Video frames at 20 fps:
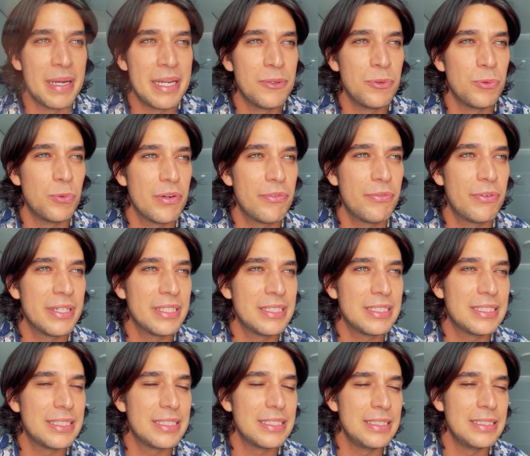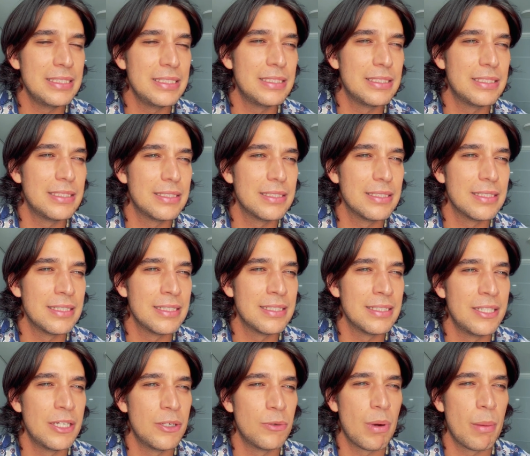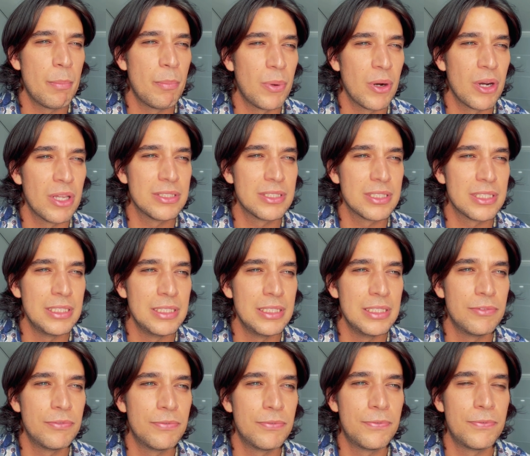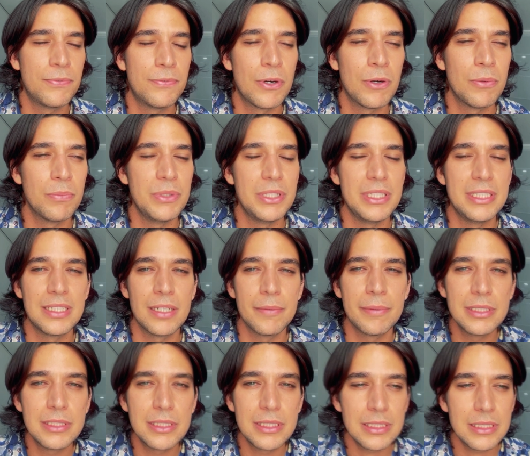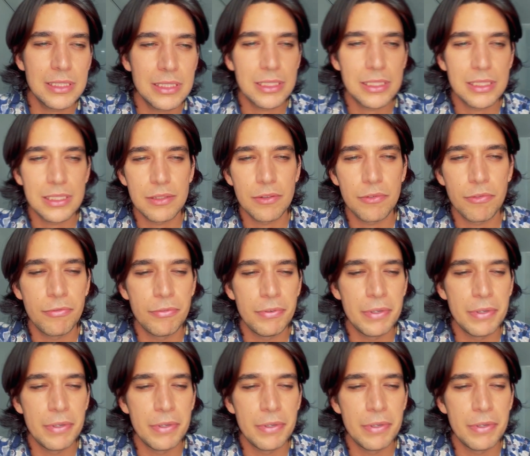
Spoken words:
Main reference is the Roman Polanski from the 70s,